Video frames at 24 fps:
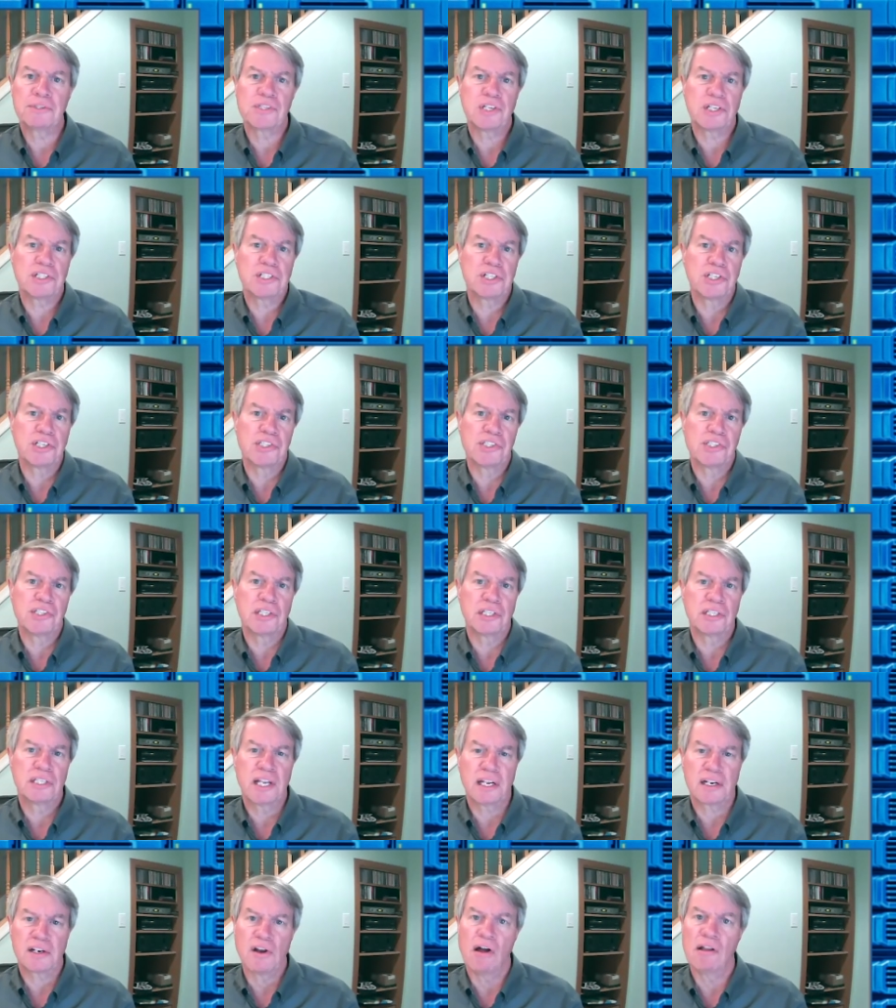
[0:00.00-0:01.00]
such as the
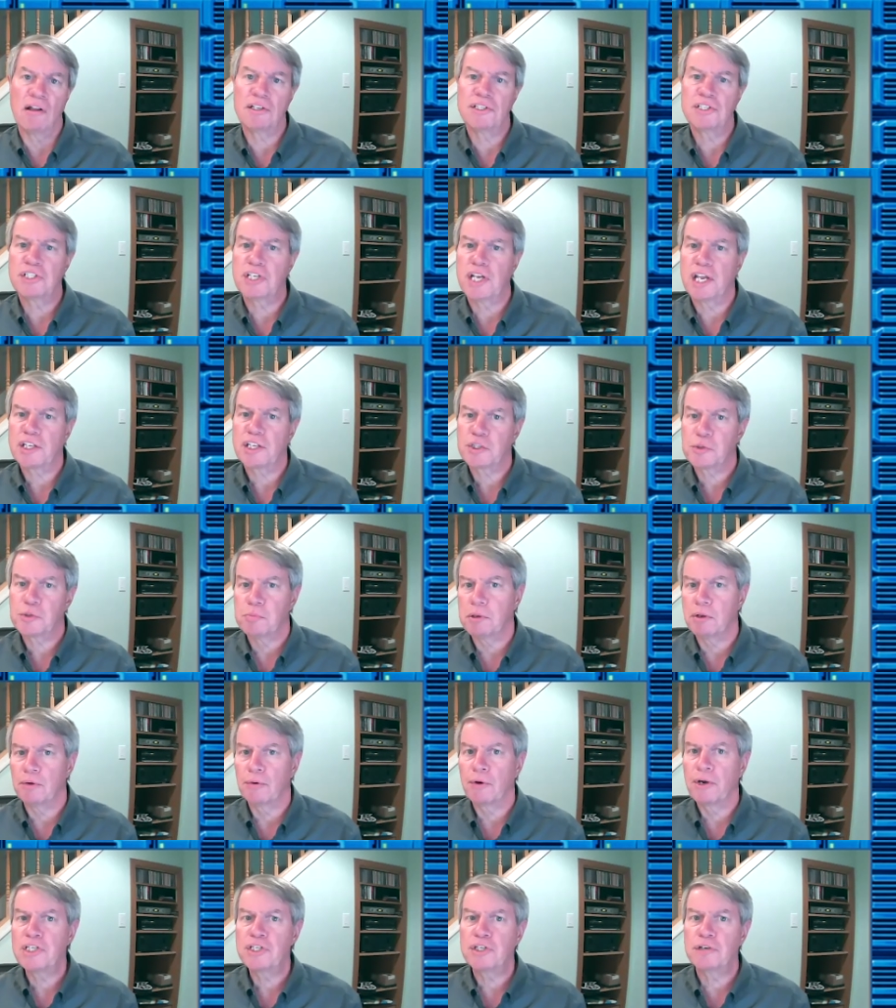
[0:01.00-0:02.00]
Technology
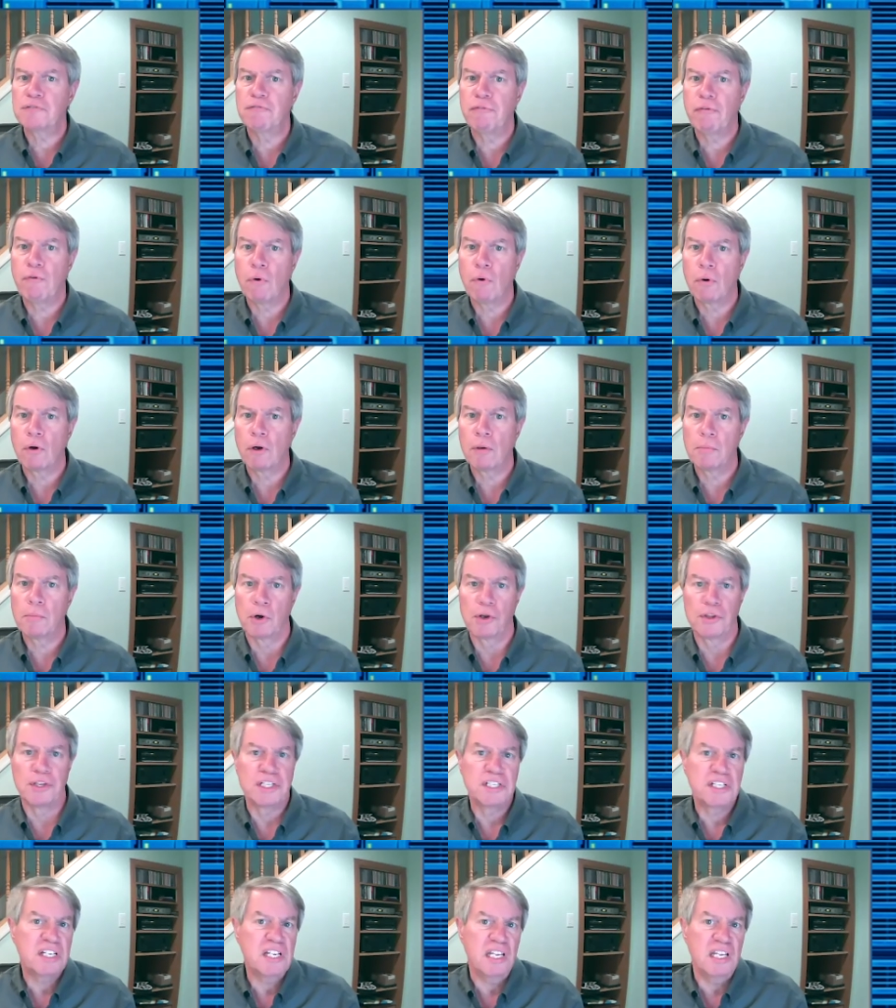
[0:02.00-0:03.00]
Exploration Forum or
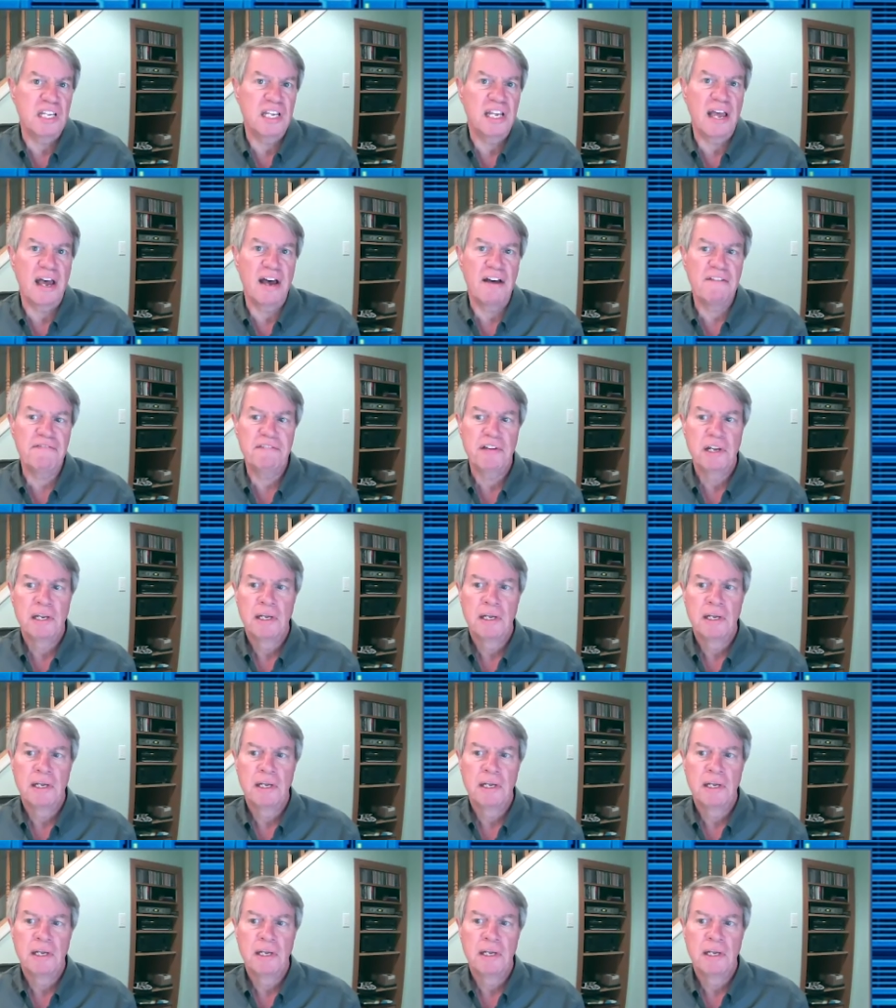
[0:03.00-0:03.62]
the TEF,